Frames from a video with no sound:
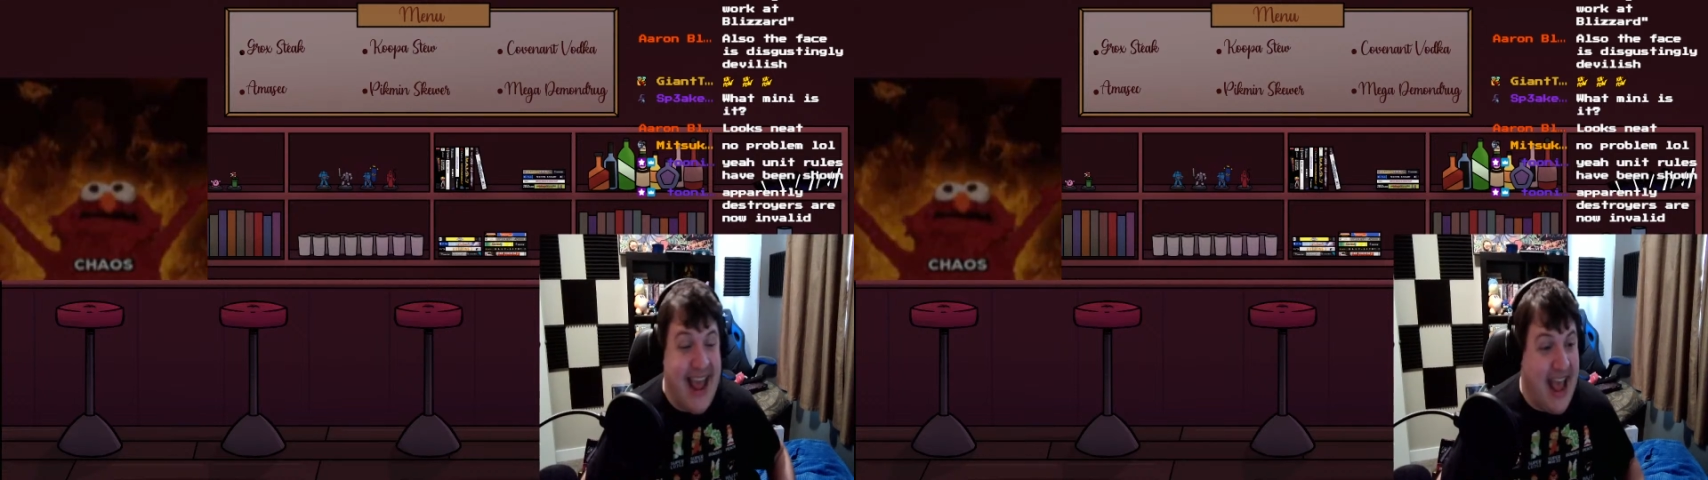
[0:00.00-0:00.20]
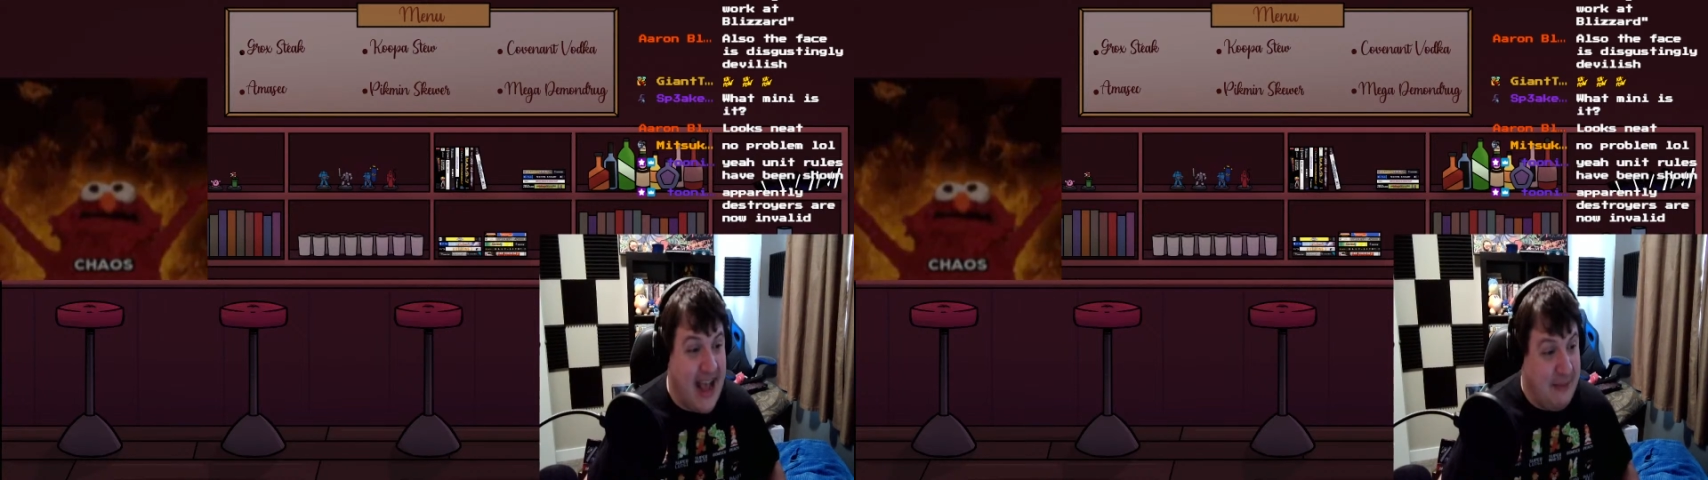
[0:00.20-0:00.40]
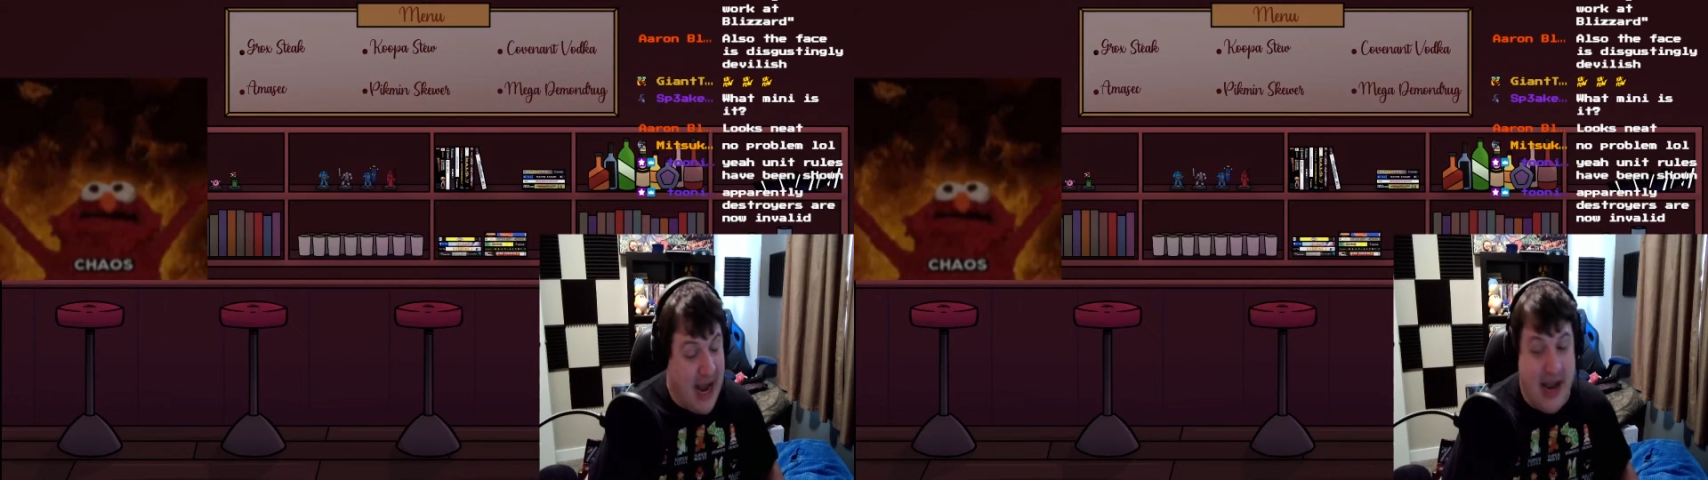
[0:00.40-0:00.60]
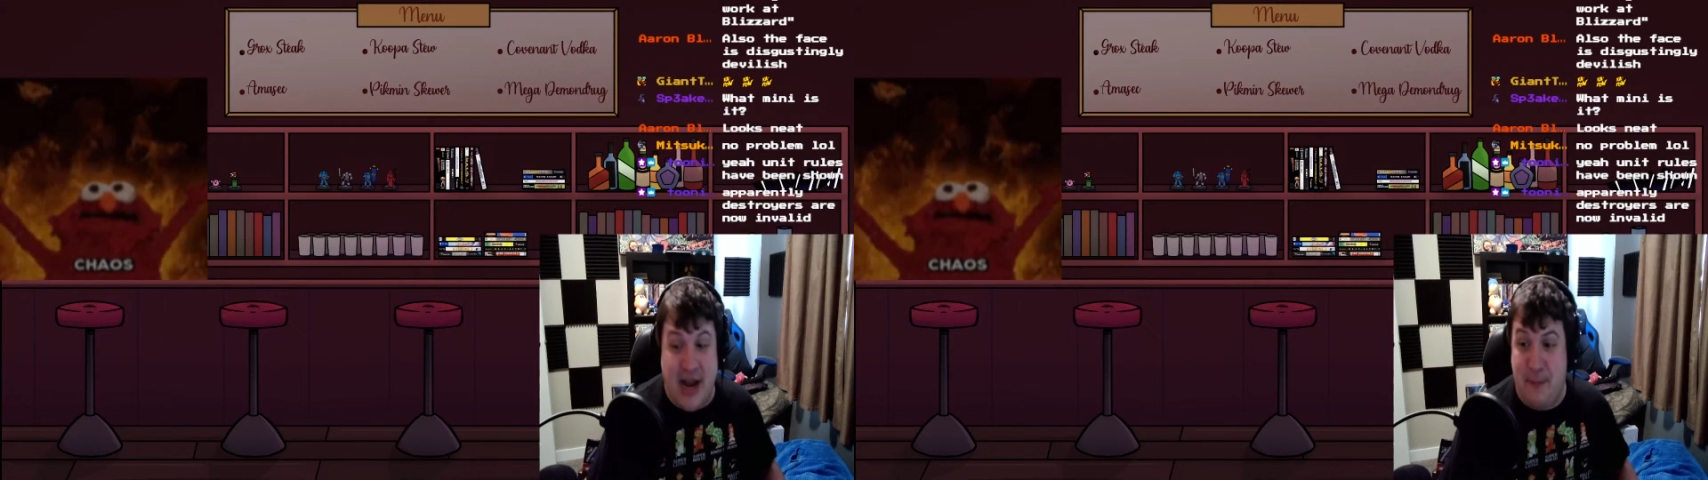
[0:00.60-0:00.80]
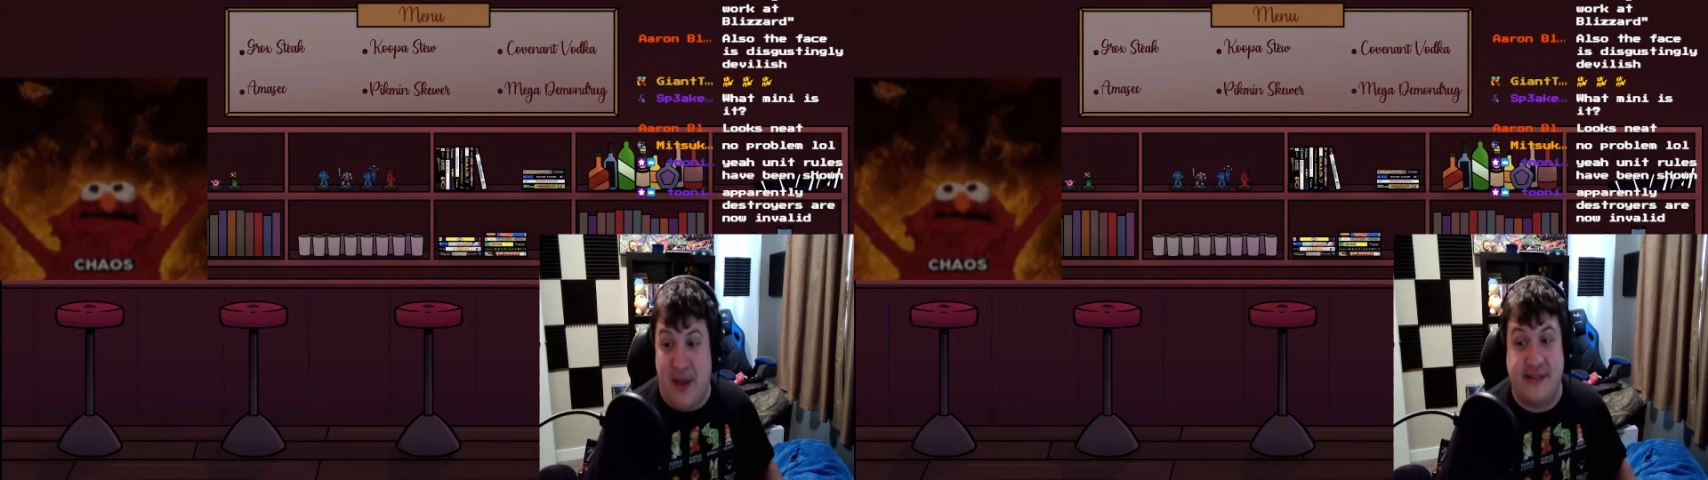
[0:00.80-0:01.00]
Am I
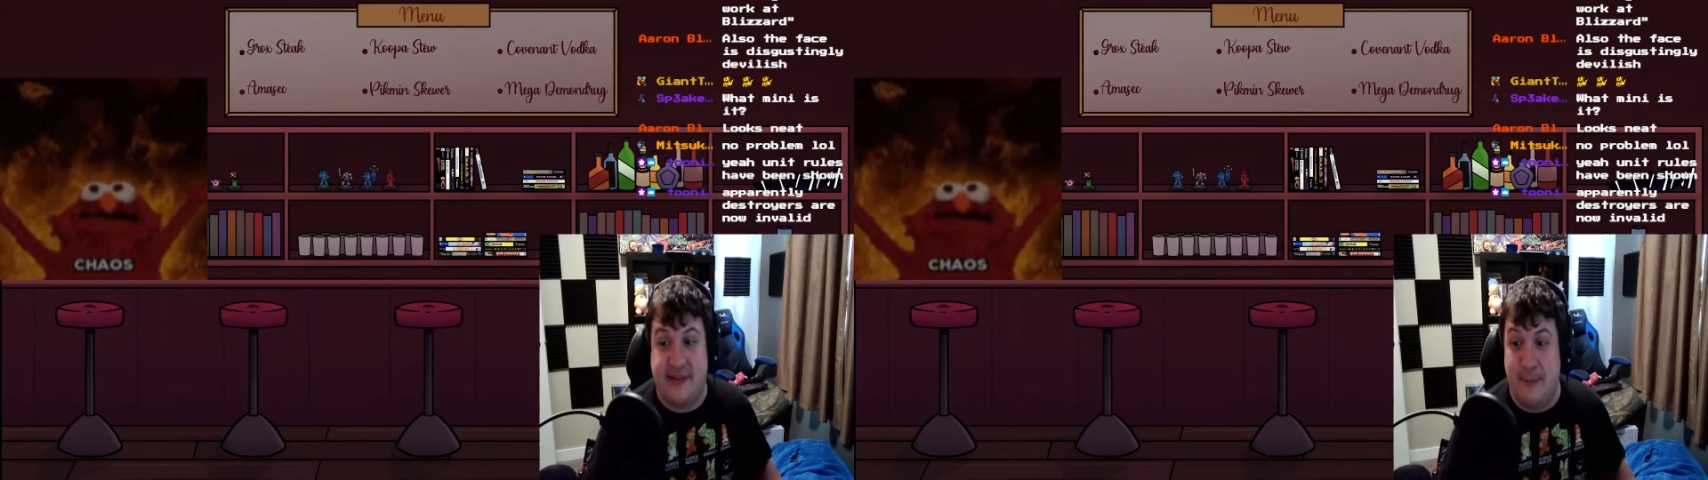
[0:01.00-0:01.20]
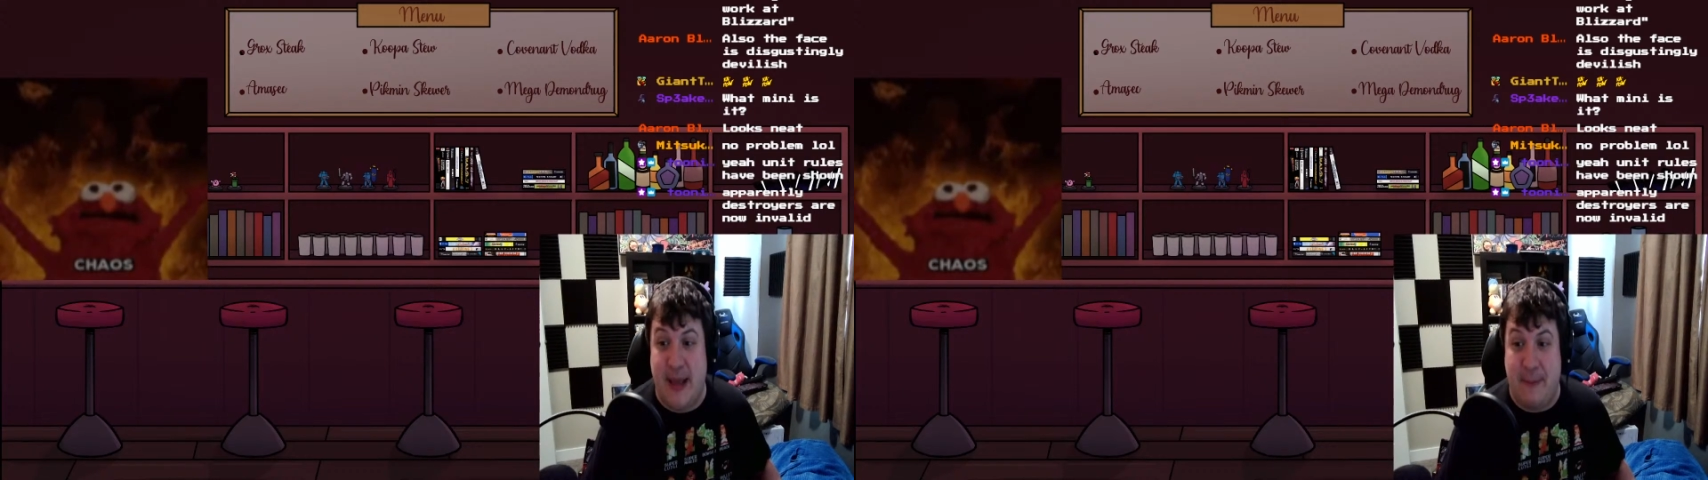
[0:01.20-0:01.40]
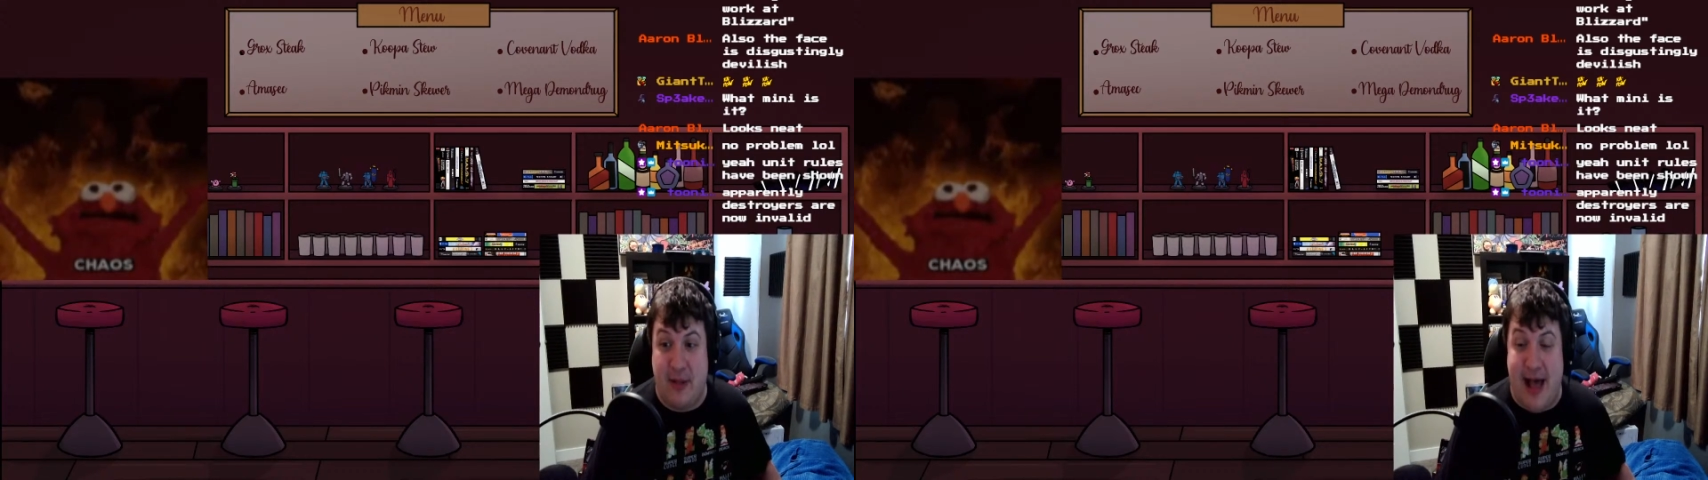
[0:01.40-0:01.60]
gonna piss some people